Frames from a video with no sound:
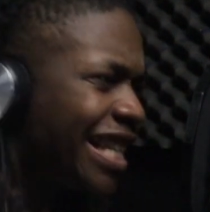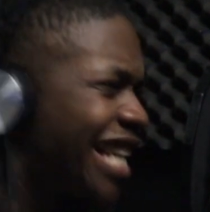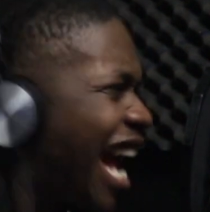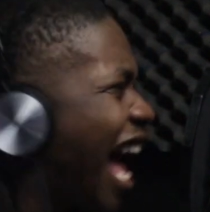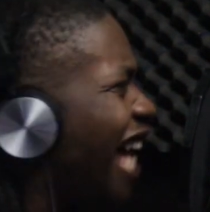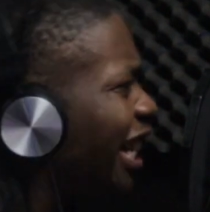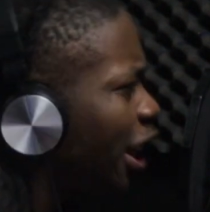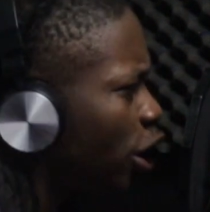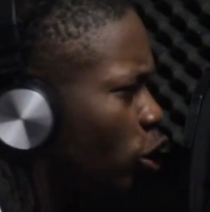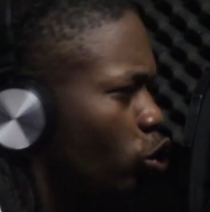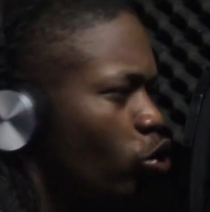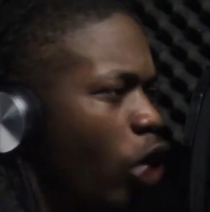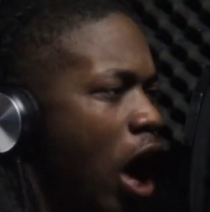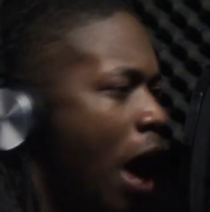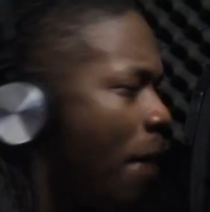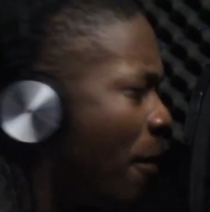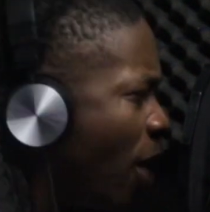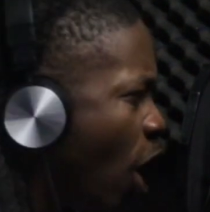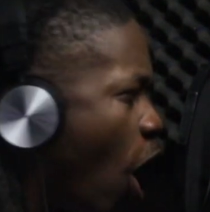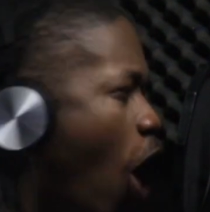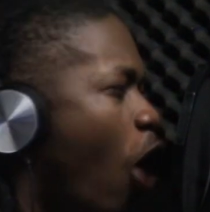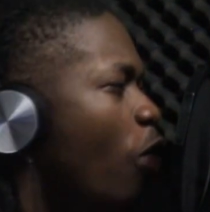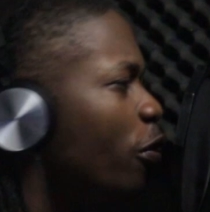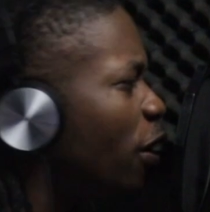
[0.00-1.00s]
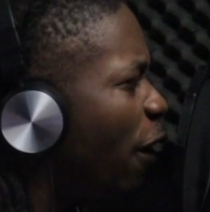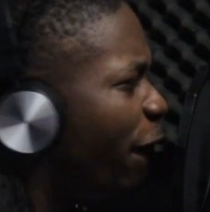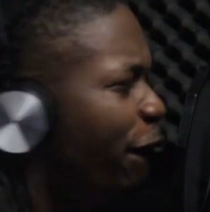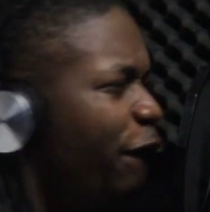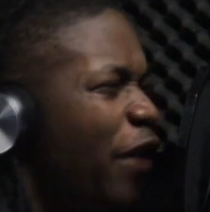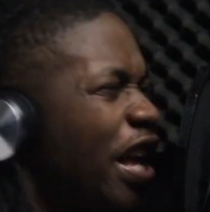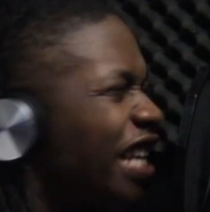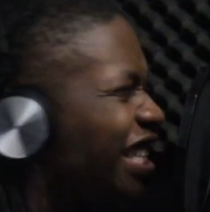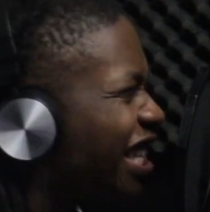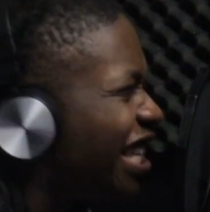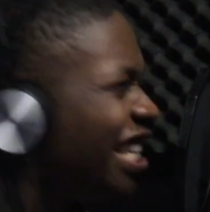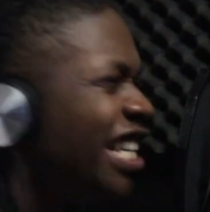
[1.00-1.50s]
Got a drop on the
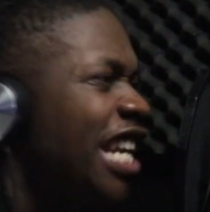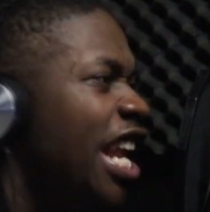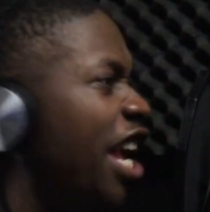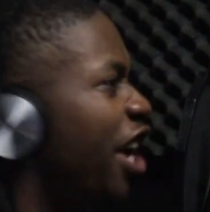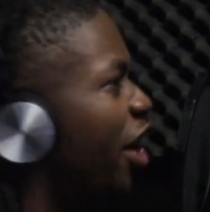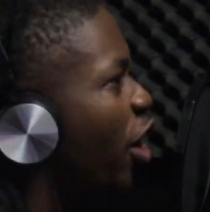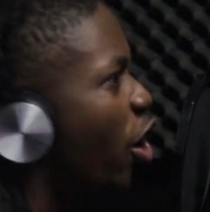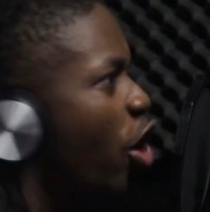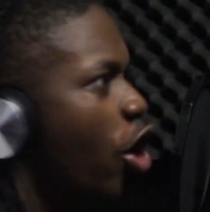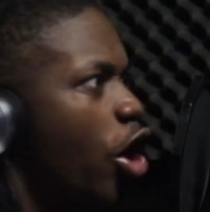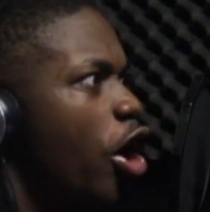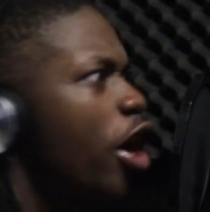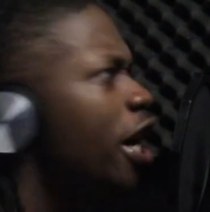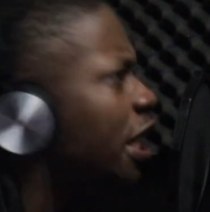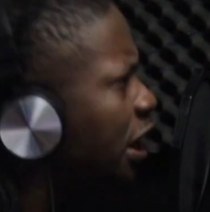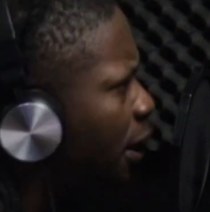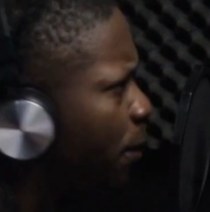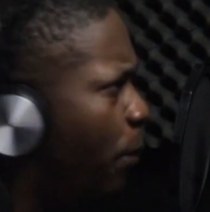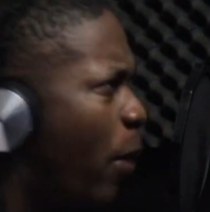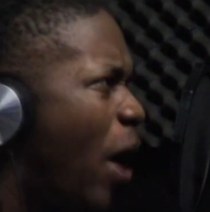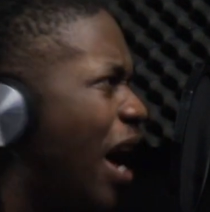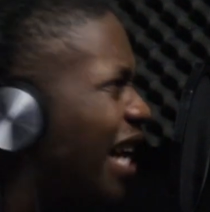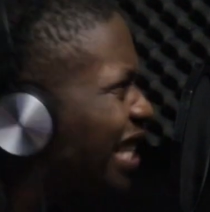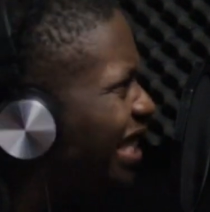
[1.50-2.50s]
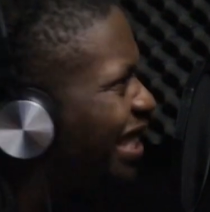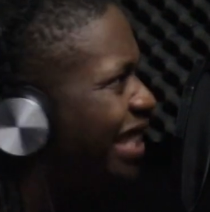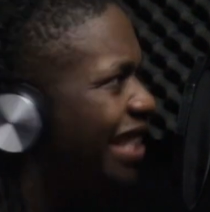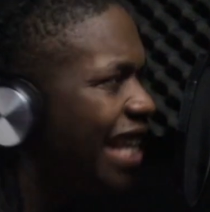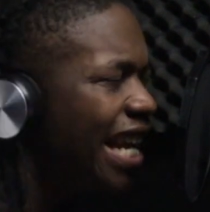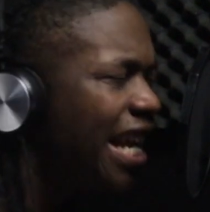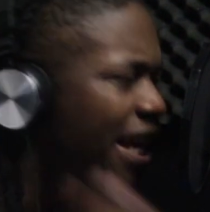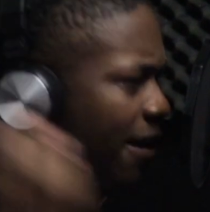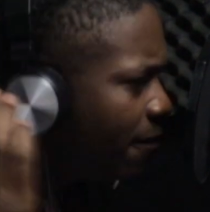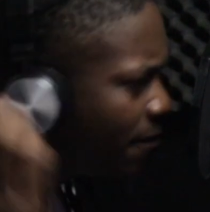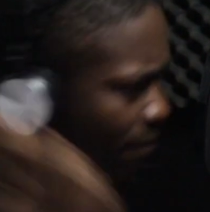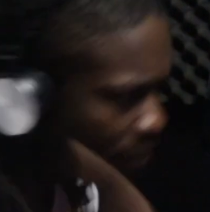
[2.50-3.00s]
flexin' nigga, heard his pockets
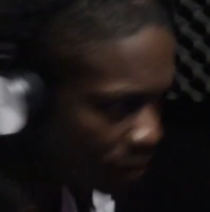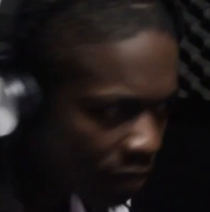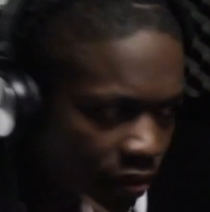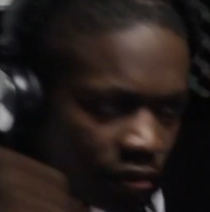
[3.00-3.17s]
deep.